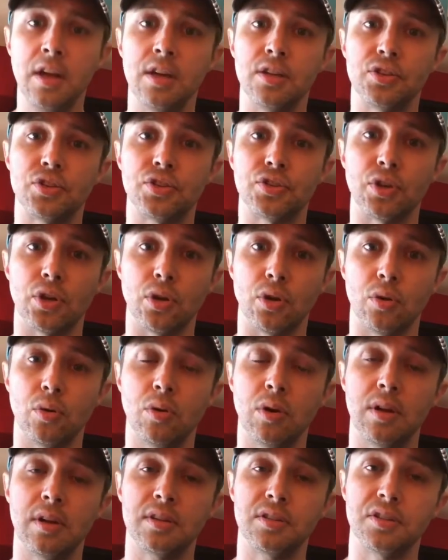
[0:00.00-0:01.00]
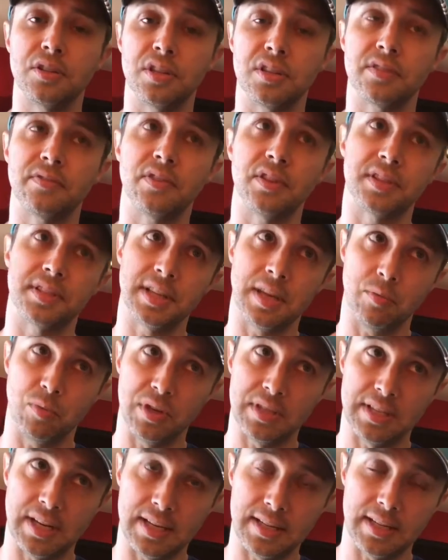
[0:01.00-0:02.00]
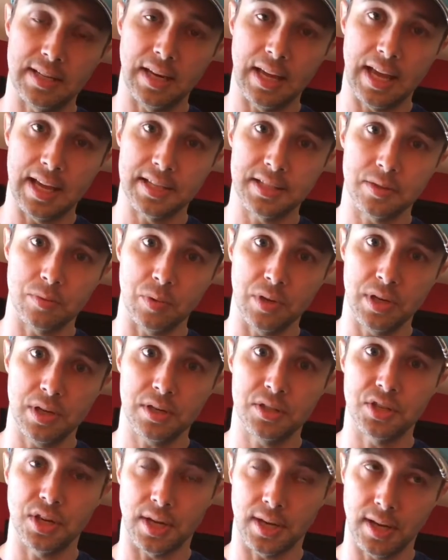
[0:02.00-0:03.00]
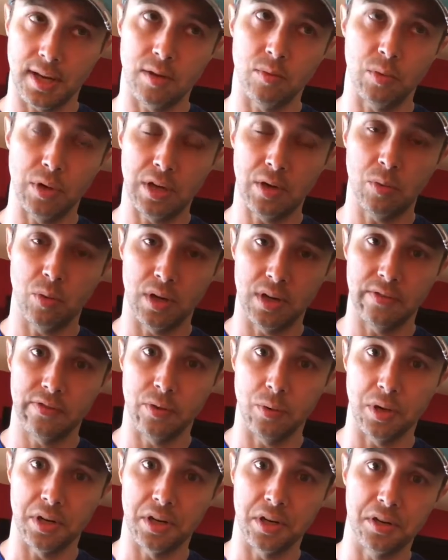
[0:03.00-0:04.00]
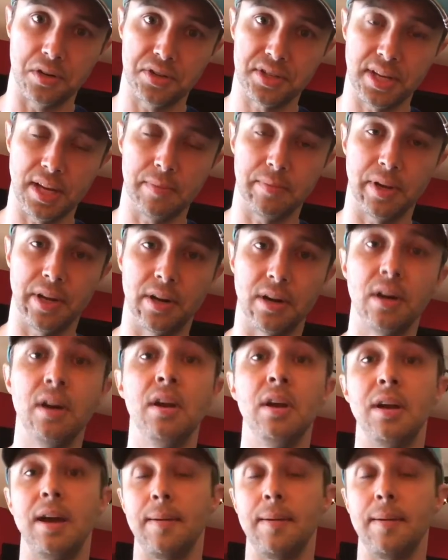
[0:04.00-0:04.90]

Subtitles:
So, just for the same reason I did last week, check out week 1 if you want to understand better.